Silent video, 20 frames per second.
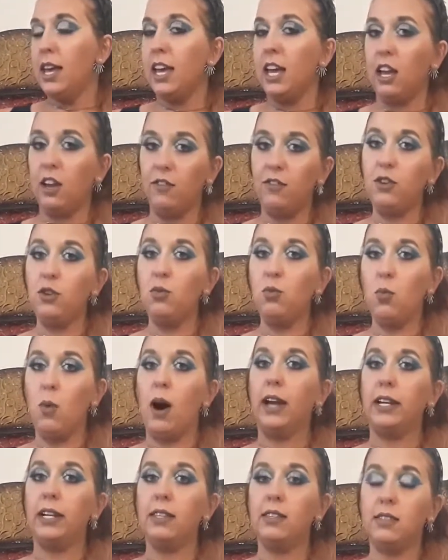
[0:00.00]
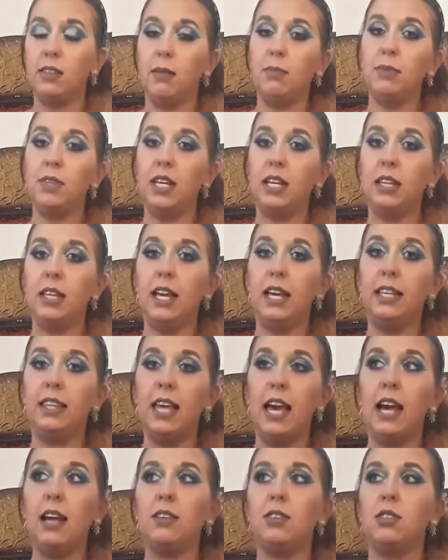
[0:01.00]
if you wanted something like
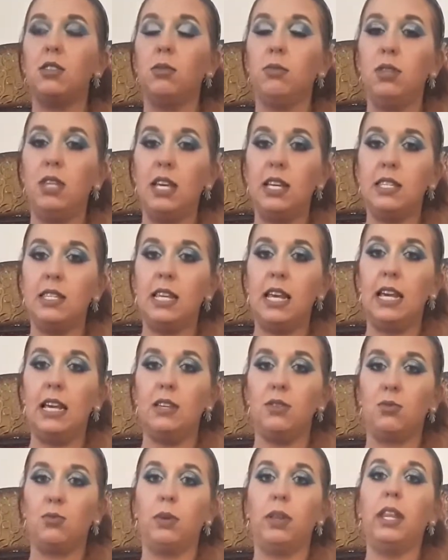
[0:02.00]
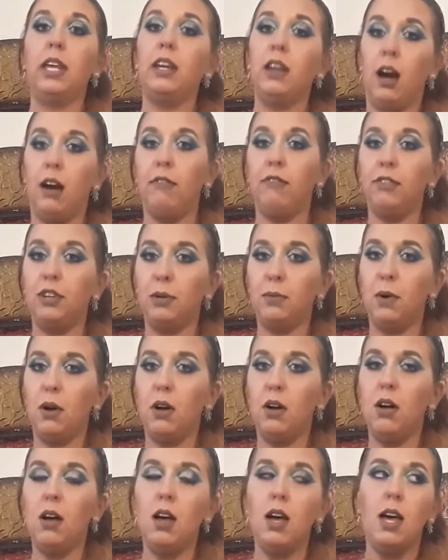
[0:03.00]
that. So this is really
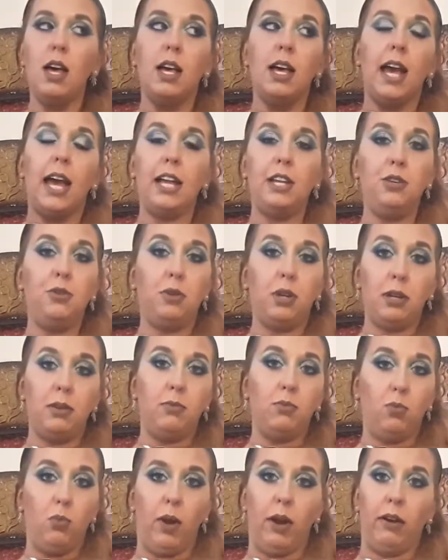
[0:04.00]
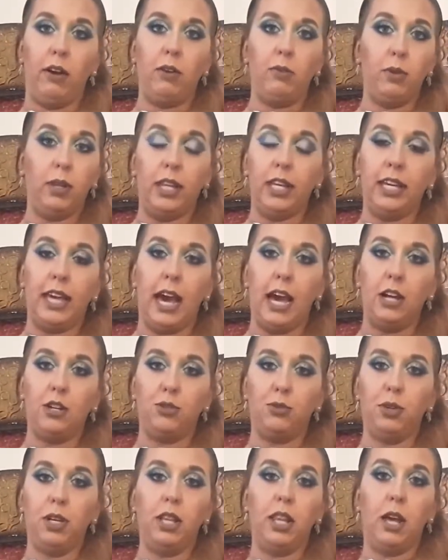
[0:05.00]
comfortable and you can wear it really
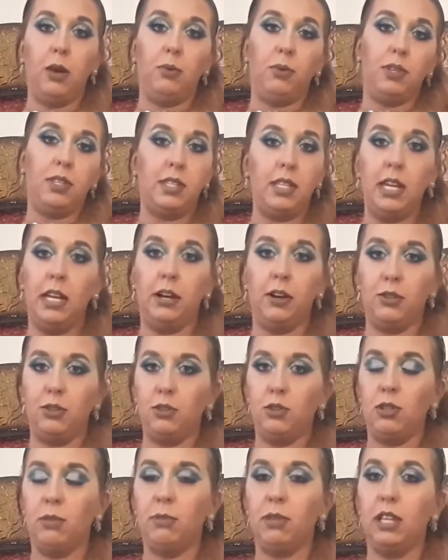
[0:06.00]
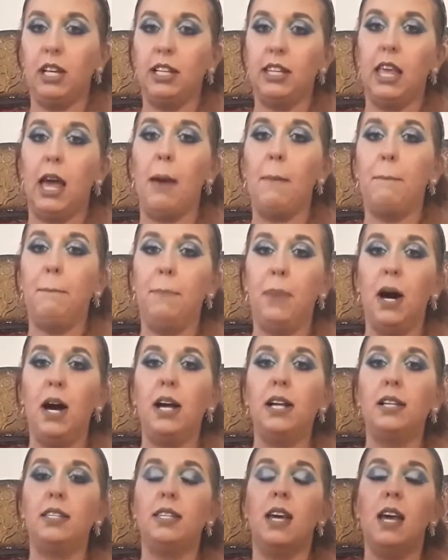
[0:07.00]
casually, like with sneakers or something like that.
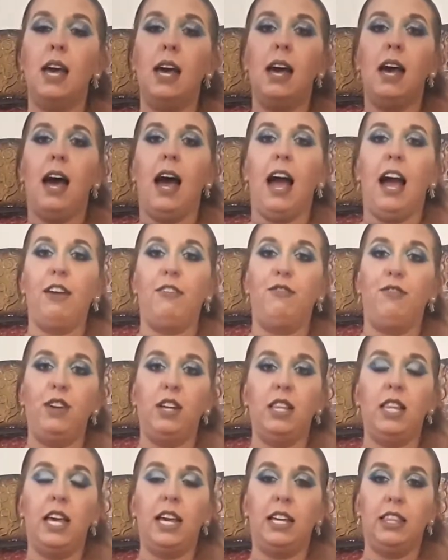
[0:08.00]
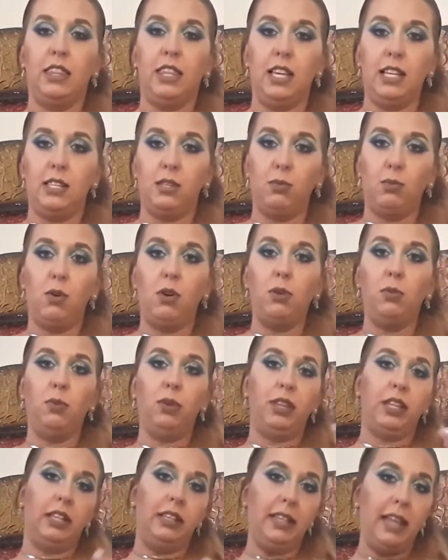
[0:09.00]
But I feel like this one,
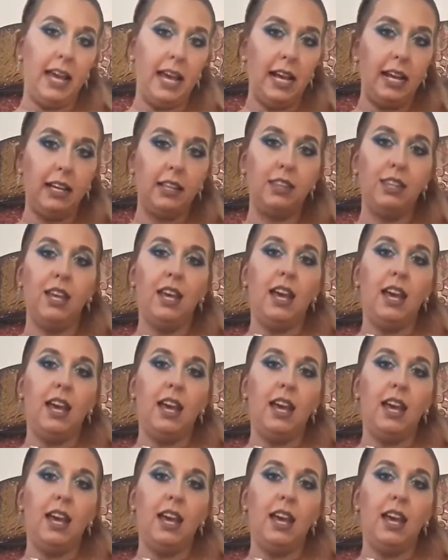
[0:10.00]
with the length